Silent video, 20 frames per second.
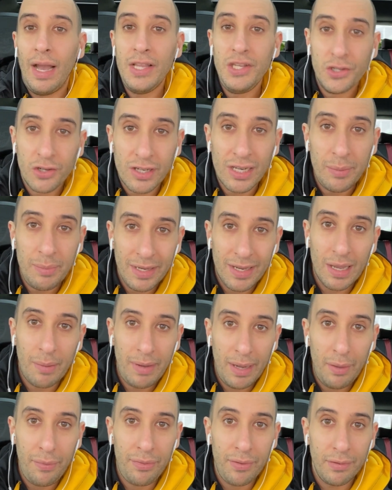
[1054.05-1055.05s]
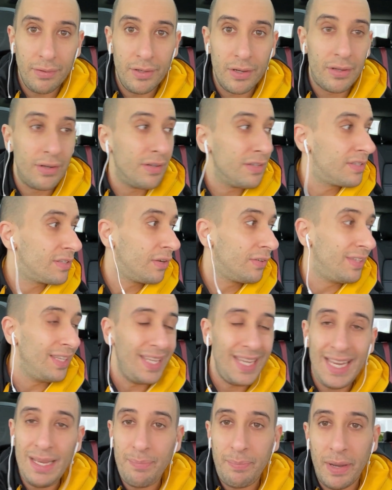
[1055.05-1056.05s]
and you're gonna become healthier. You're gonna start to
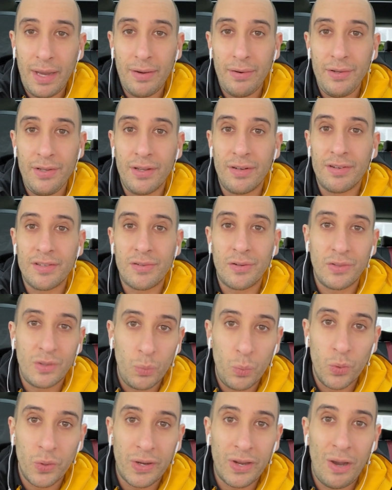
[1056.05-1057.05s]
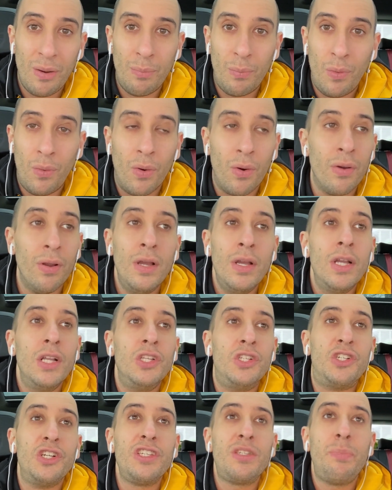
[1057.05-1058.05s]
eat better, you're gonna start to work out more
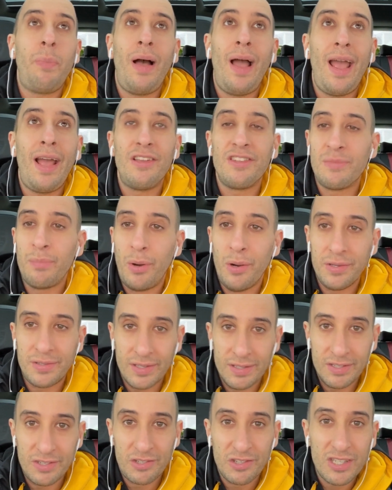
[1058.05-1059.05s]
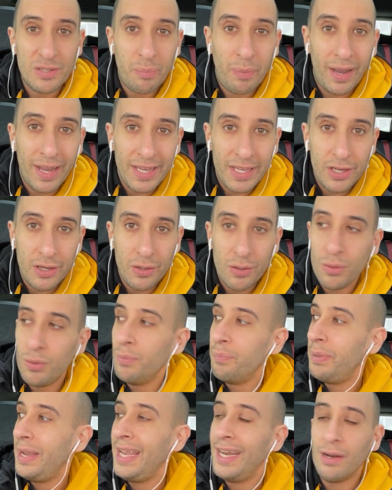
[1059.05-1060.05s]
just by osmosis, just by you
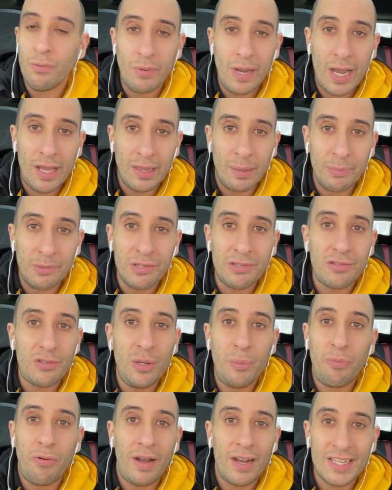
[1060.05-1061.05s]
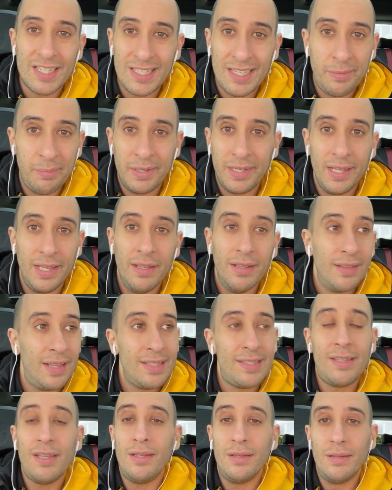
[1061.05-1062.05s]
being around them, just through proximity.
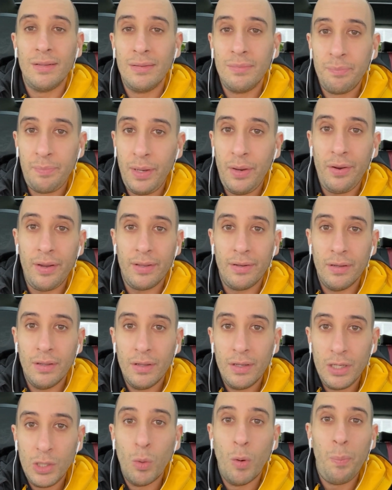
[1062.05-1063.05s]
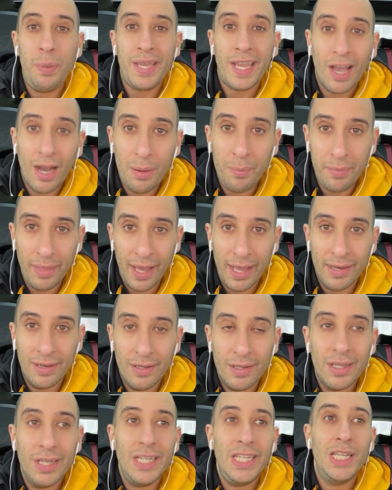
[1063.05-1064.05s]
That's it, period. You will become that.
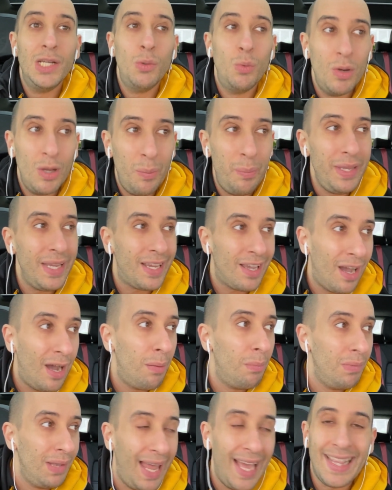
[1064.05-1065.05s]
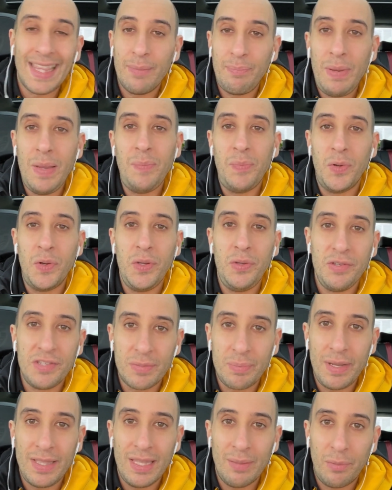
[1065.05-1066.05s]
You will become like the people who you
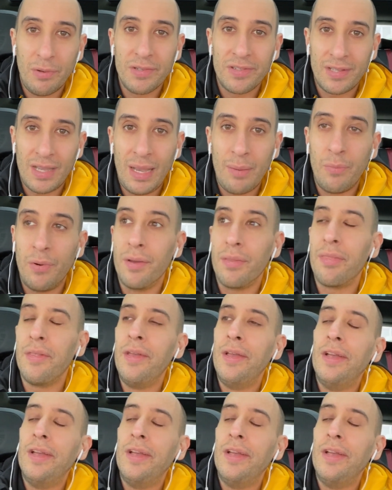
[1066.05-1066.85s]
spend the most time with.